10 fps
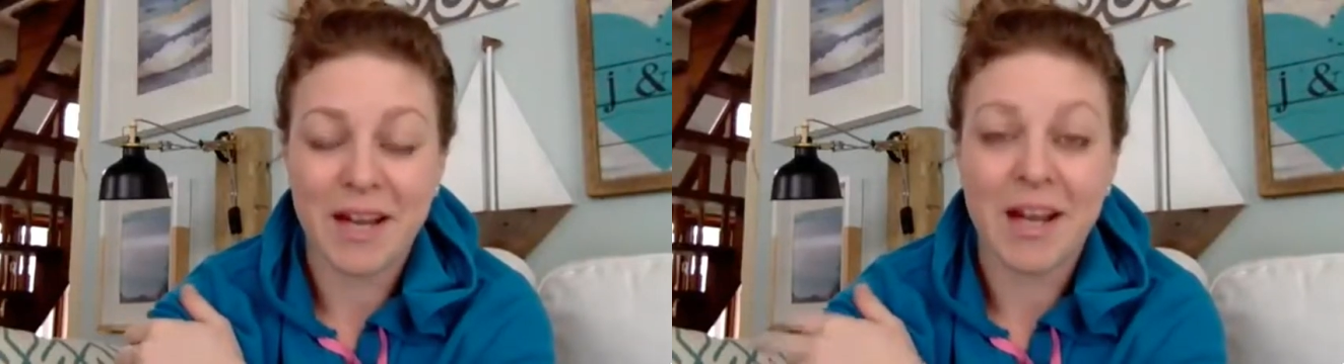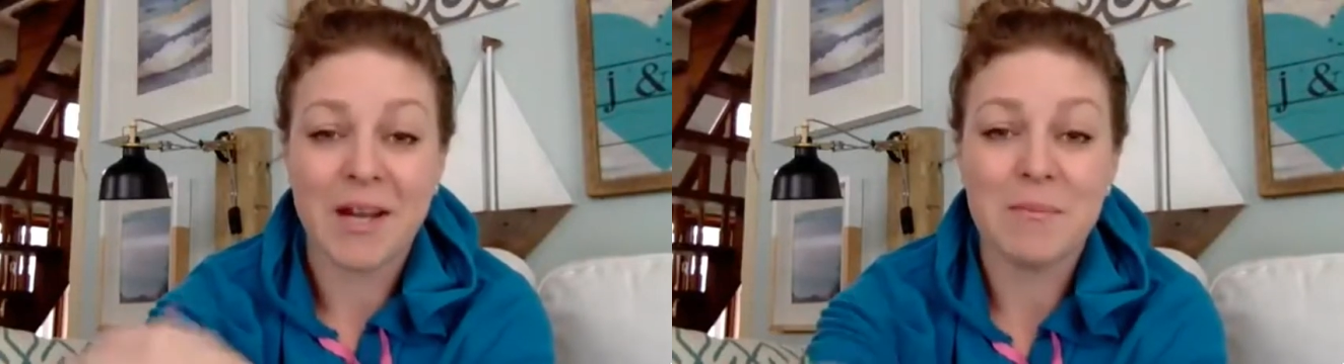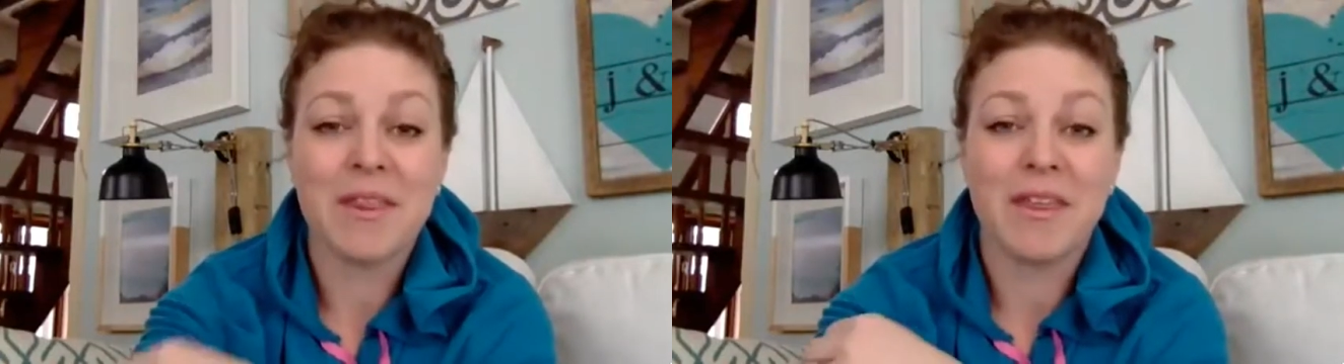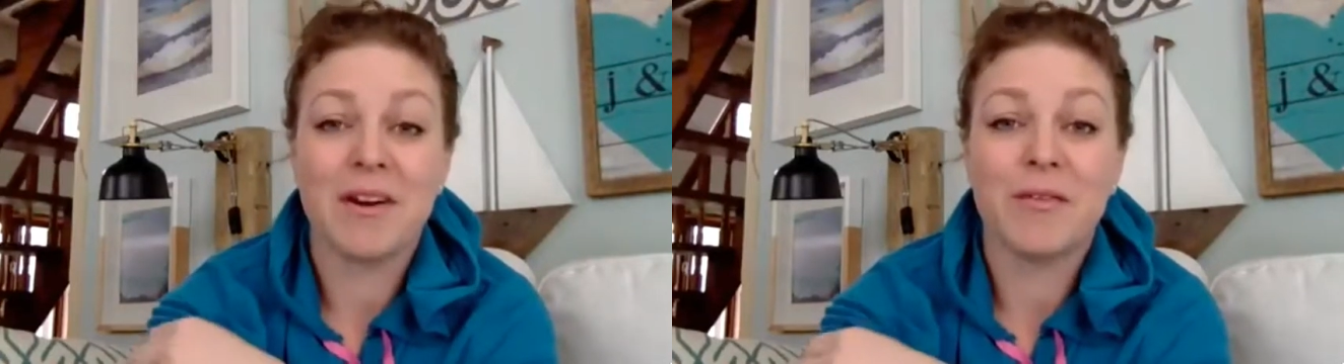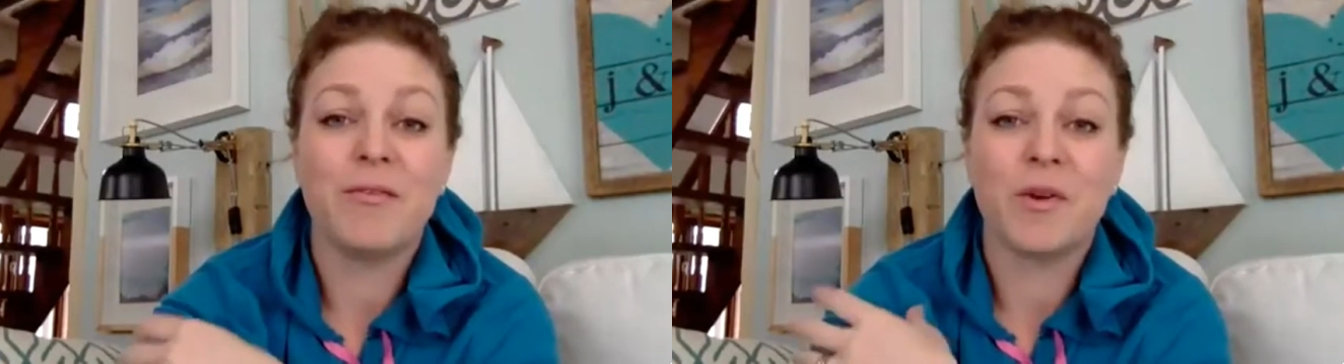I am
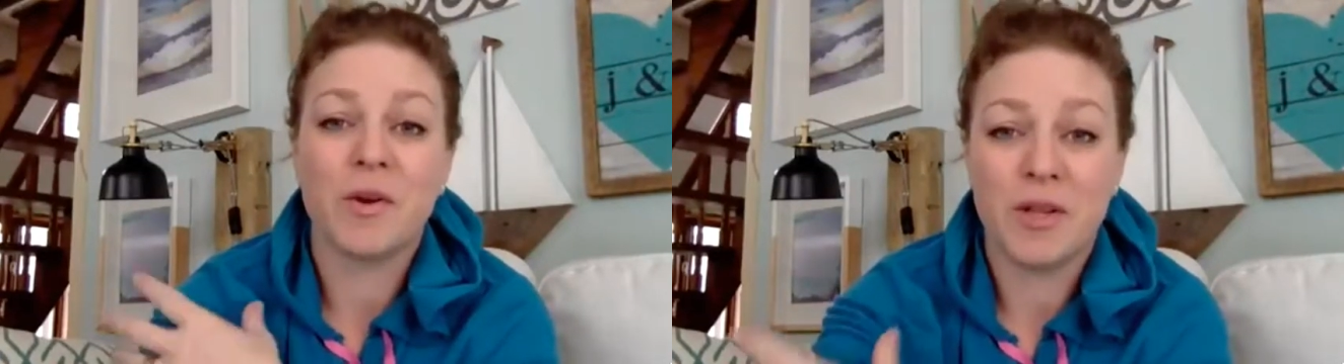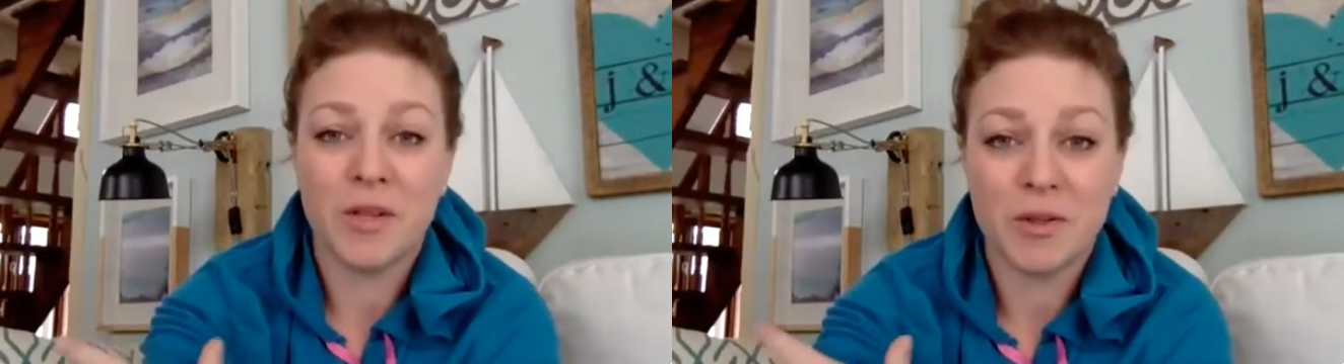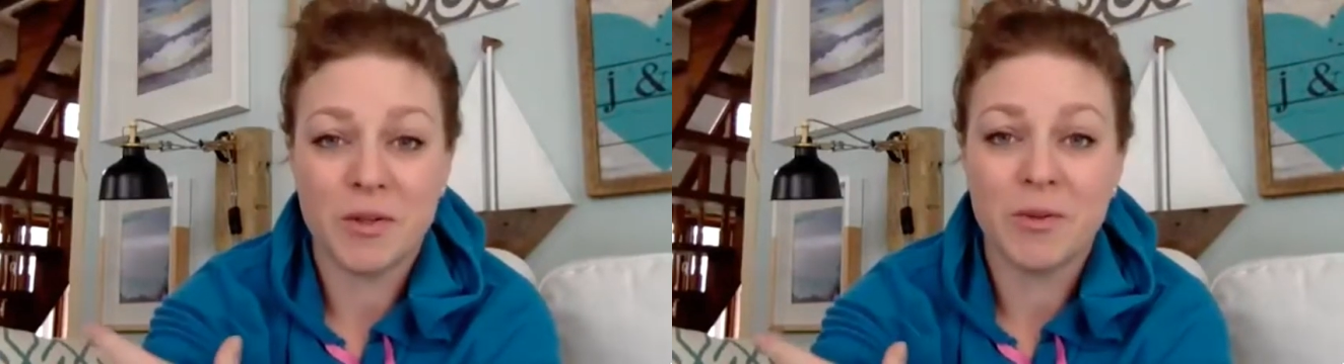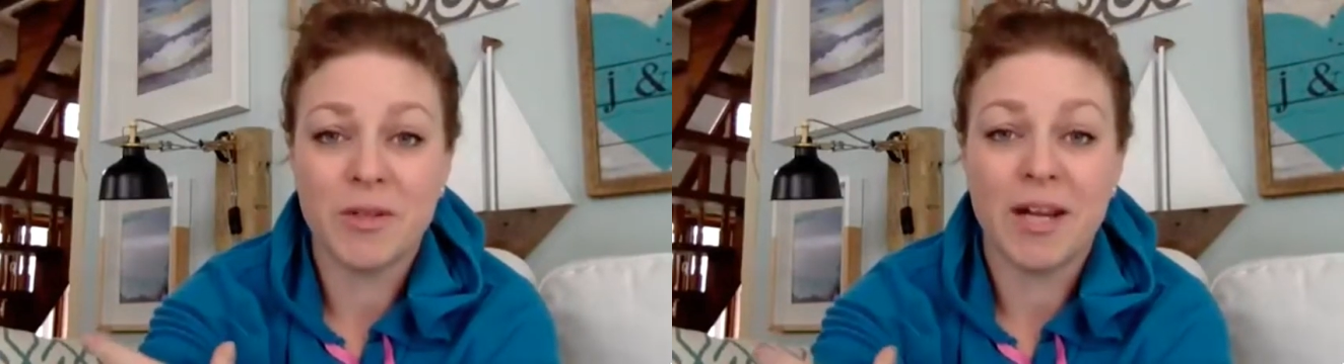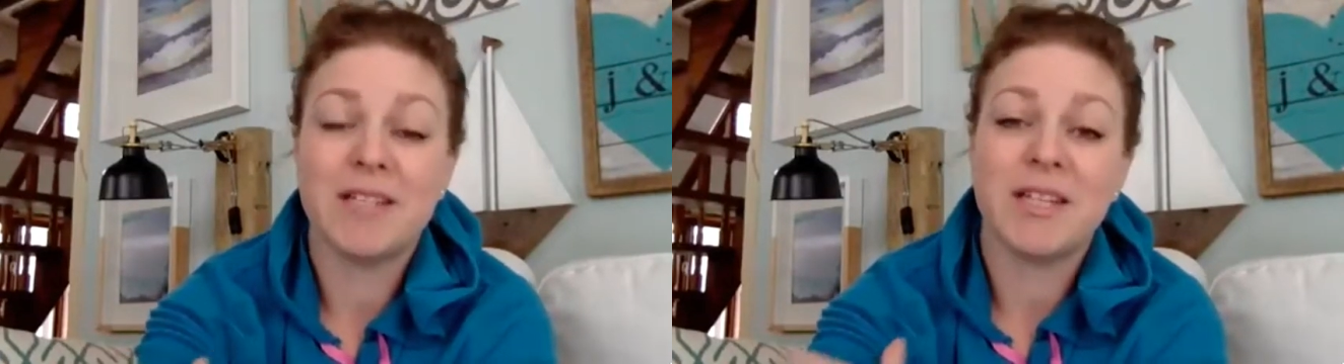there for you
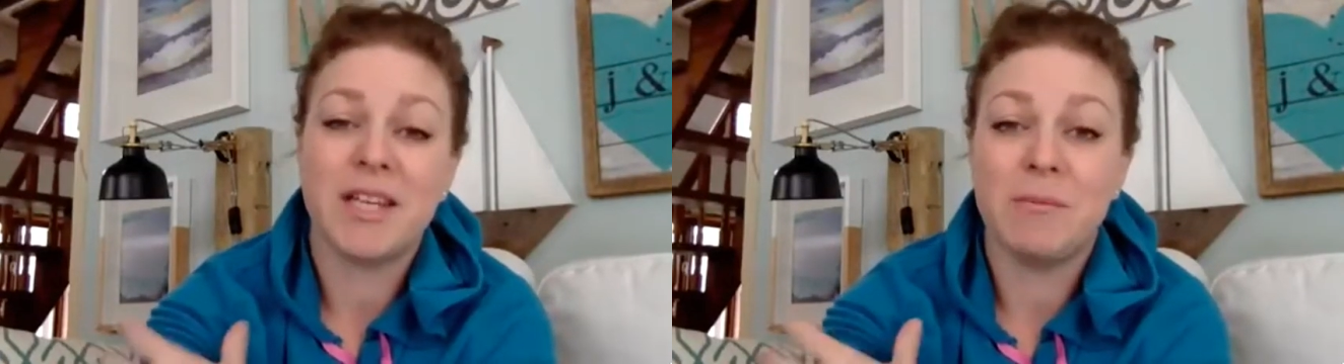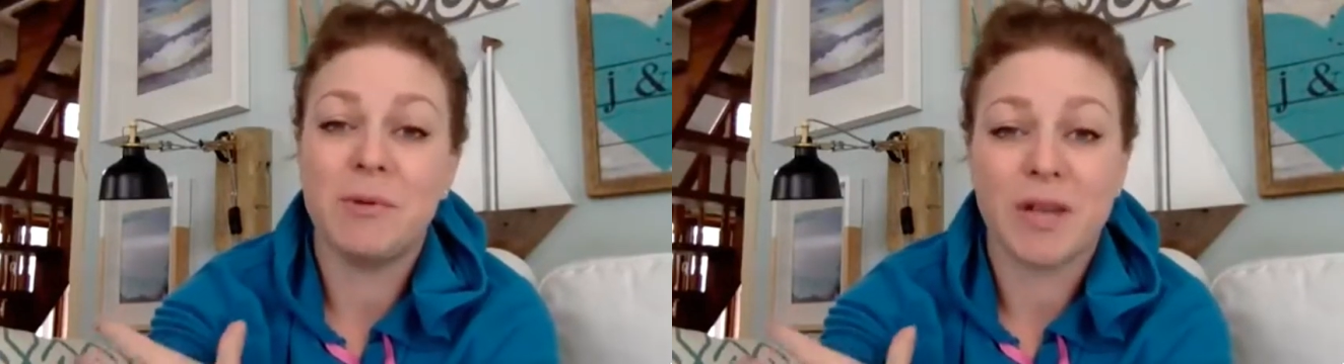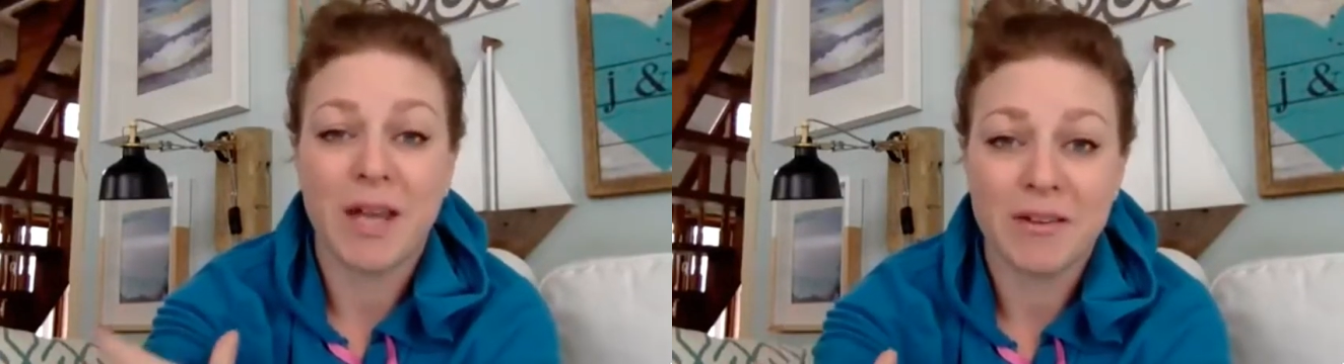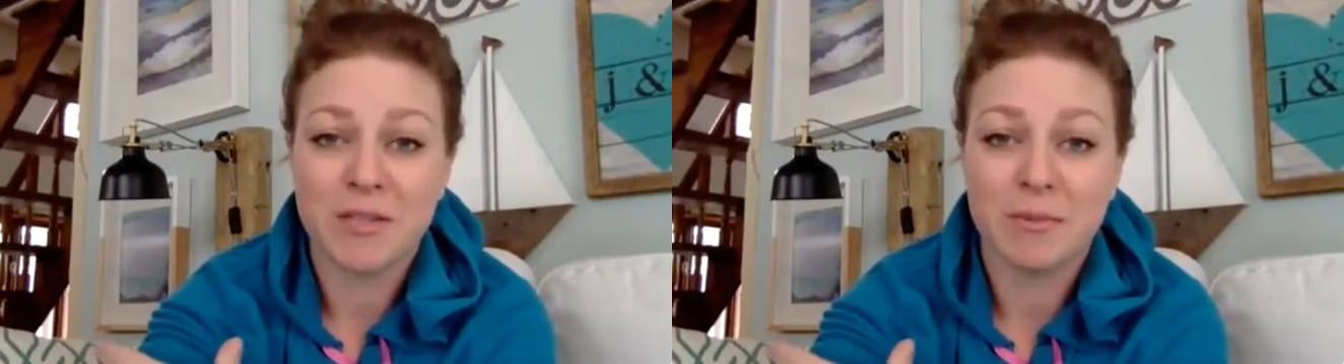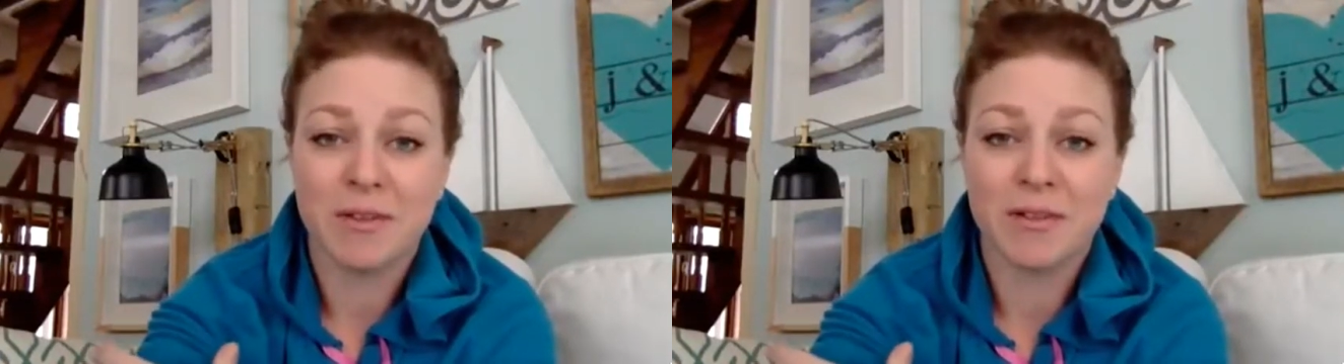and to keep you
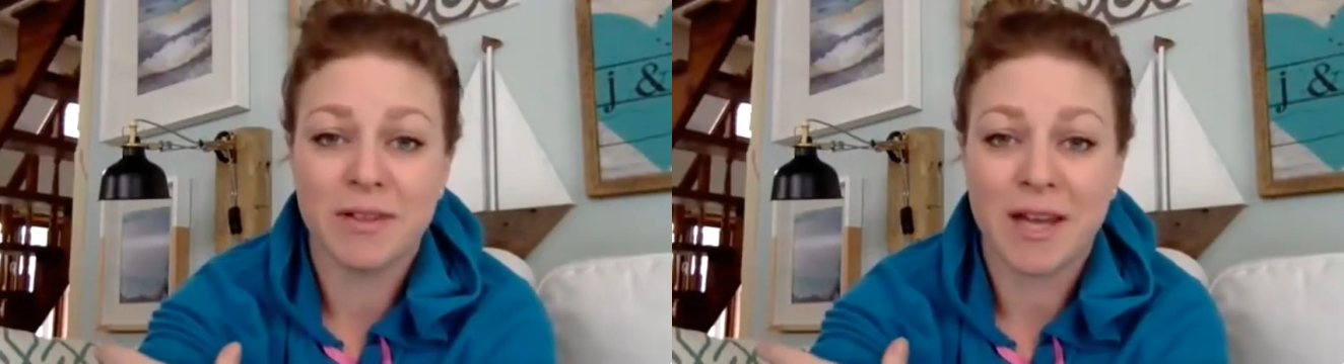accountable.